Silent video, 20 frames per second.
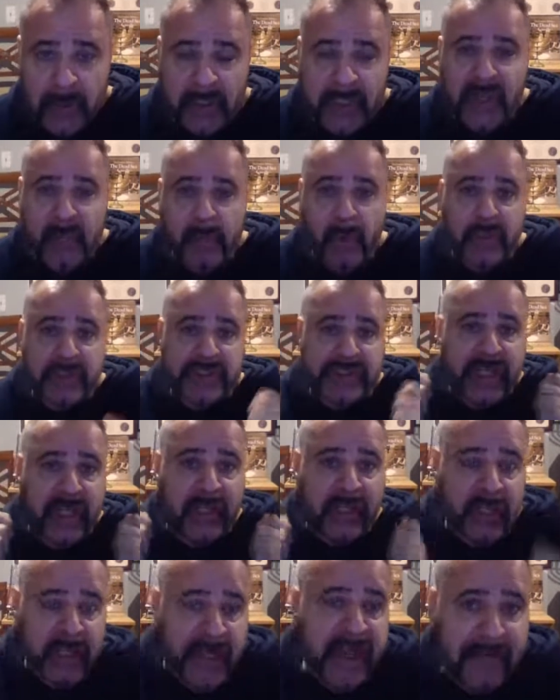he will
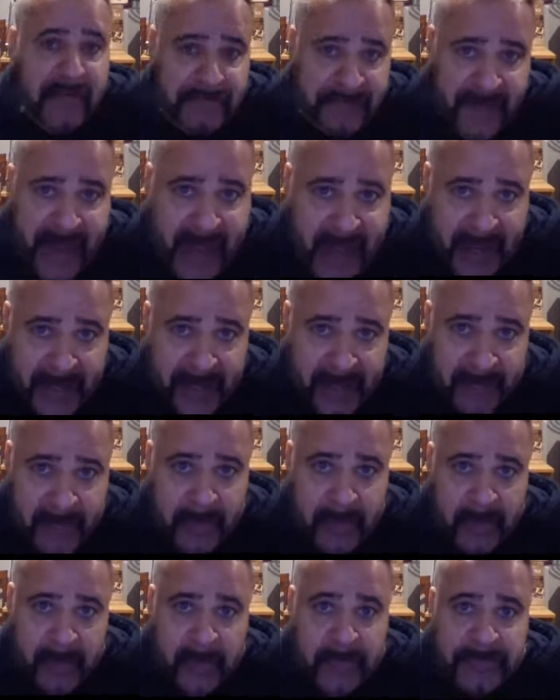solidify
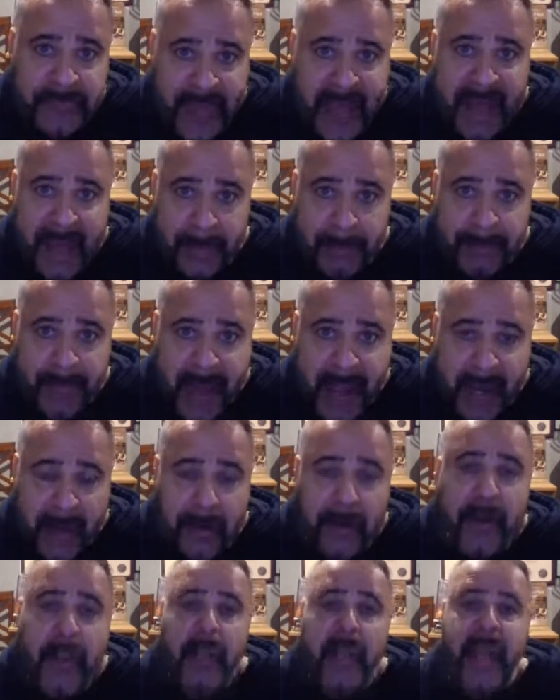that
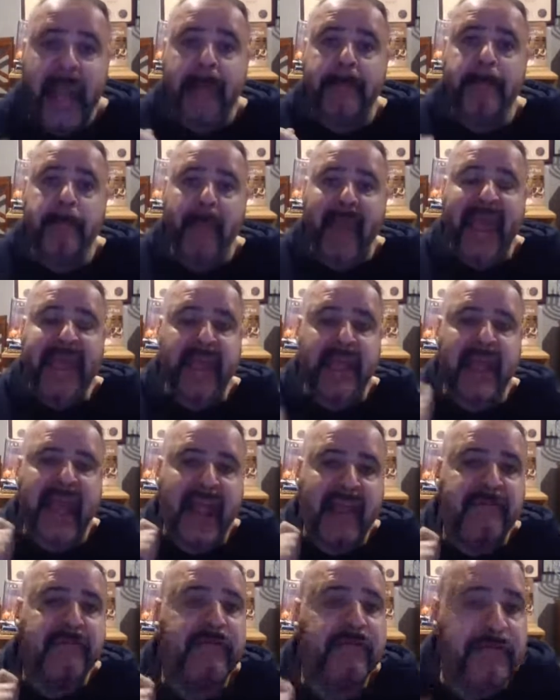empire and make it
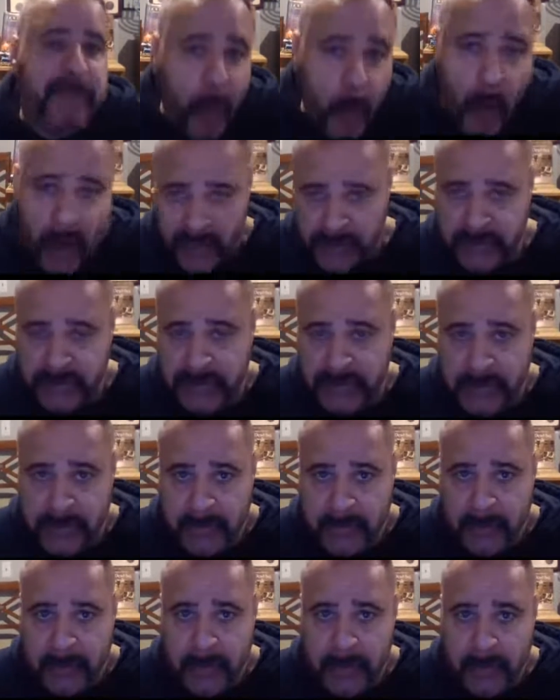a force
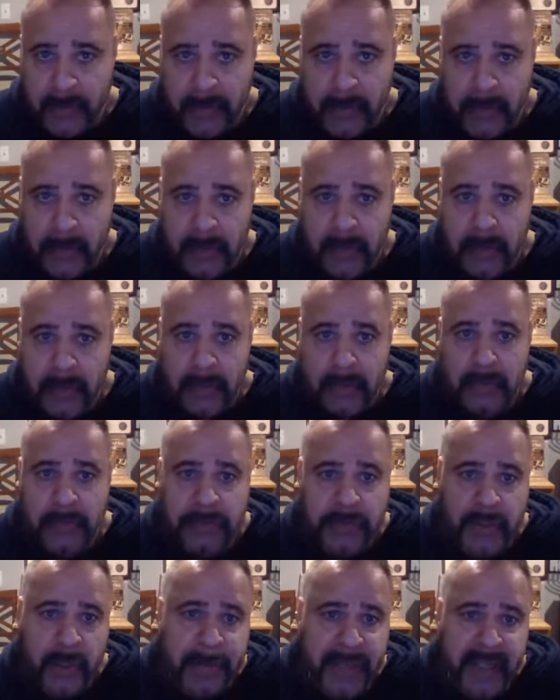
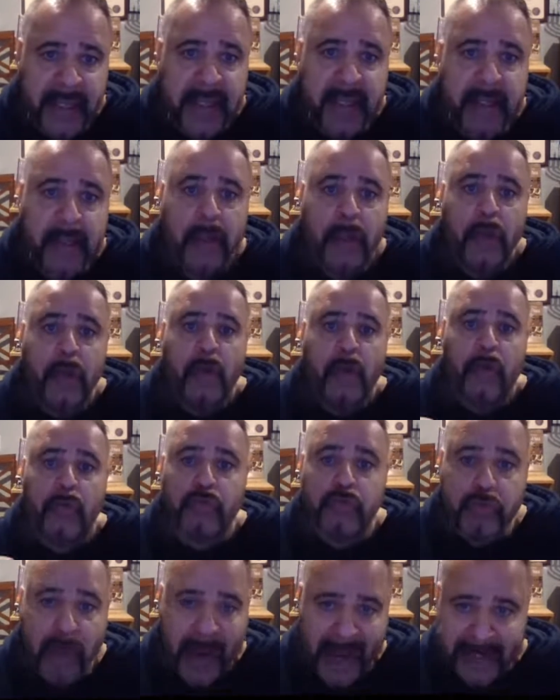to be
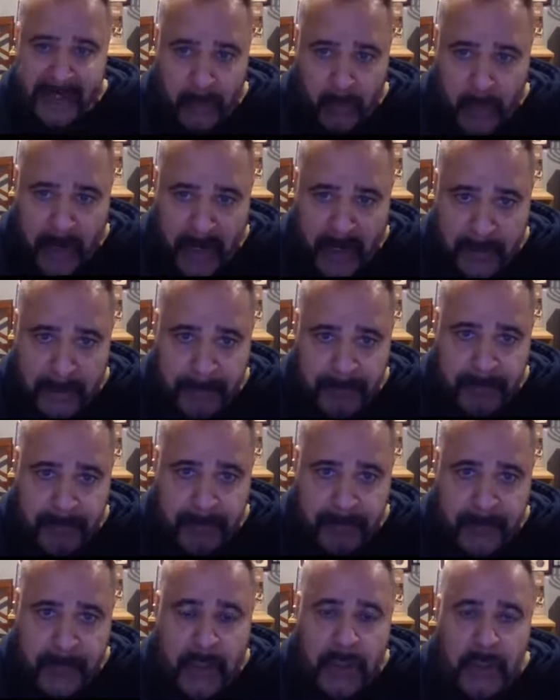reckoned with.
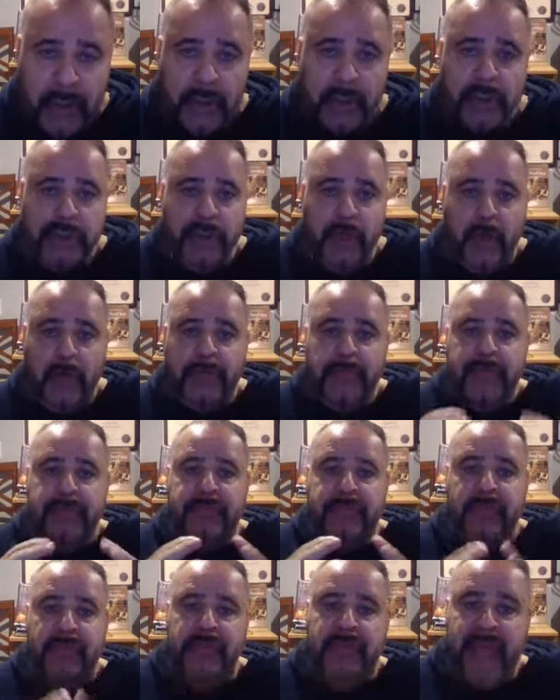So
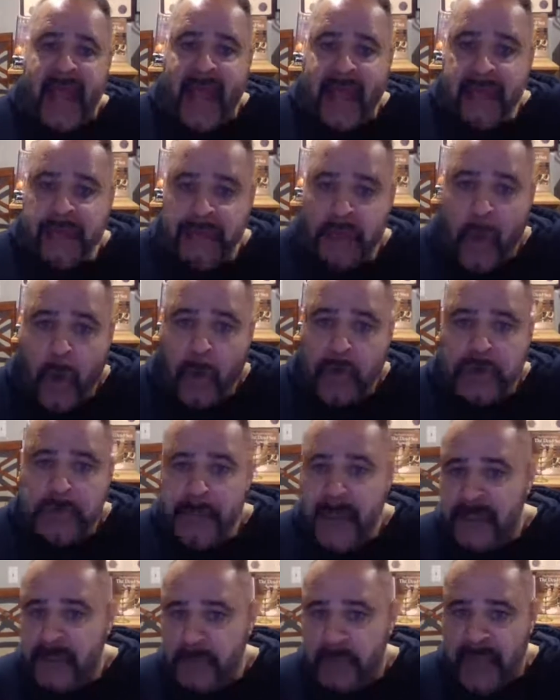the 10 toes
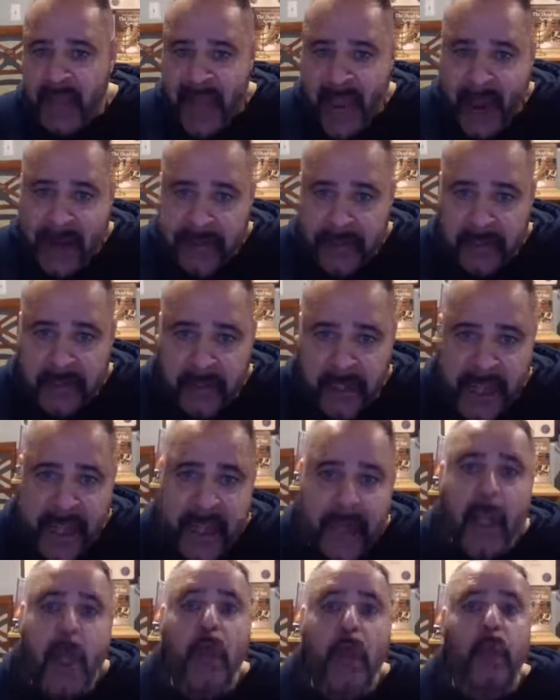mixed with iron and
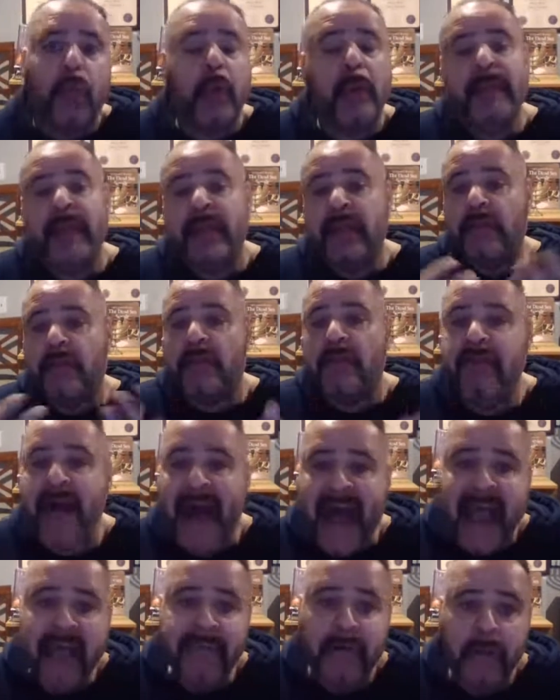clay would be the
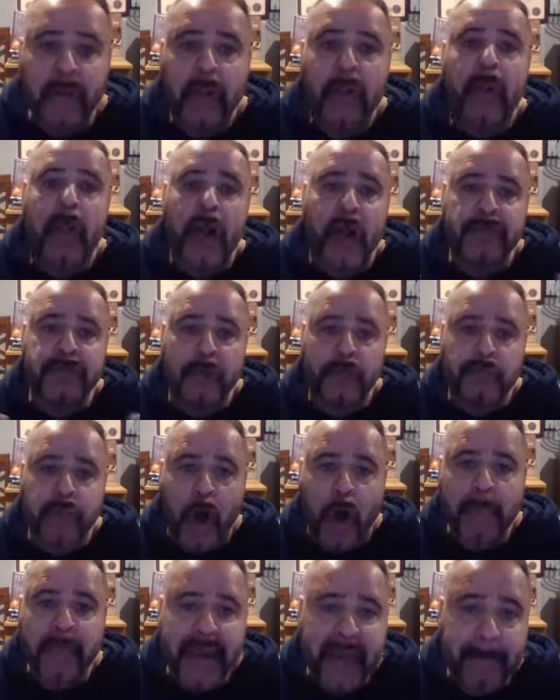revival of the
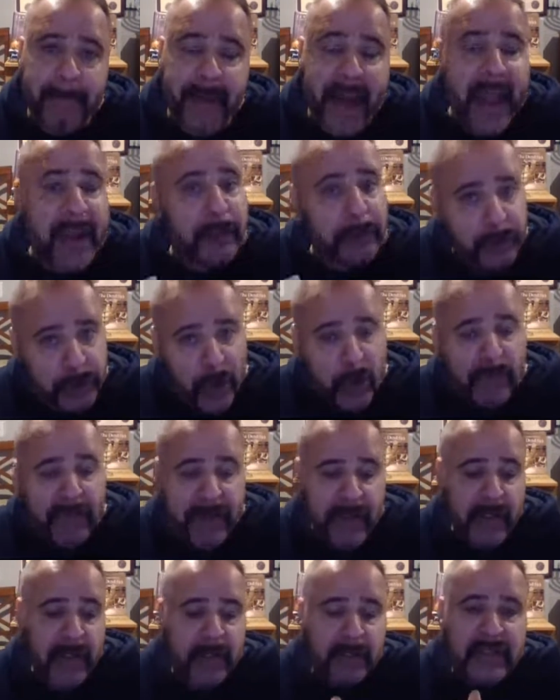Roman Empire
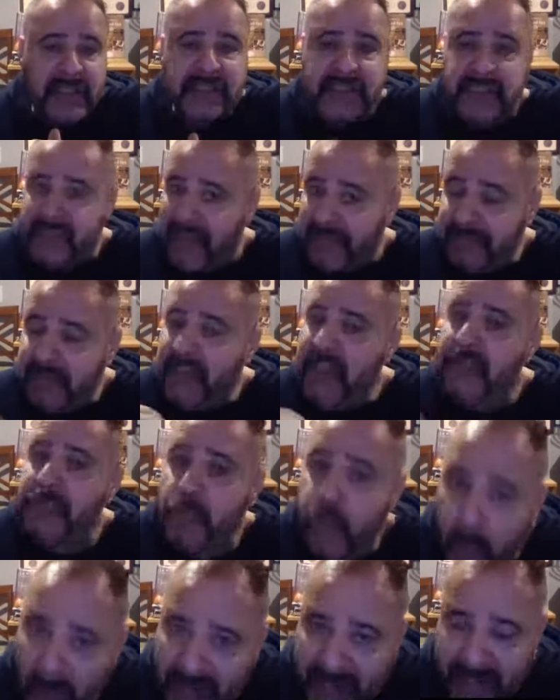during the
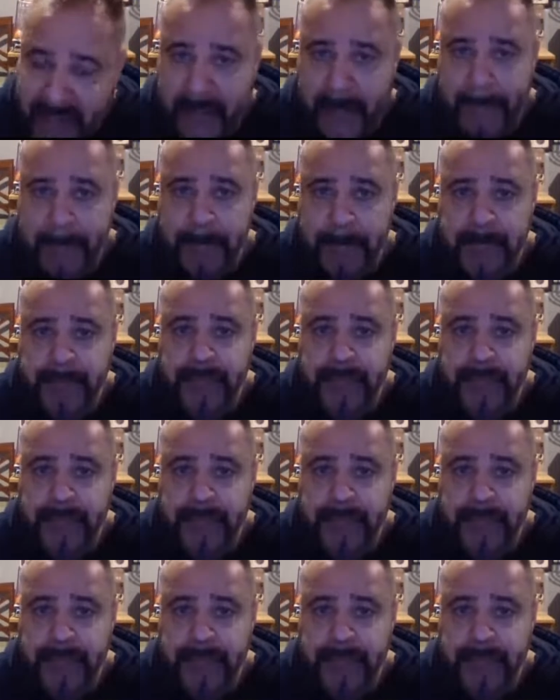70th week